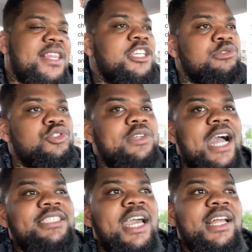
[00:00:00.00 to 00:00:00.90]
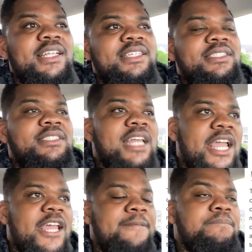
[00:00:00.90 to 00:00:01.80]
This is what you guys got to
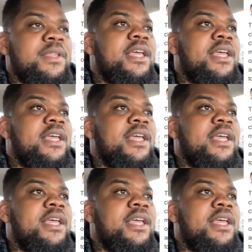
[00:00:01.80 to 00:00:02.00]
understand.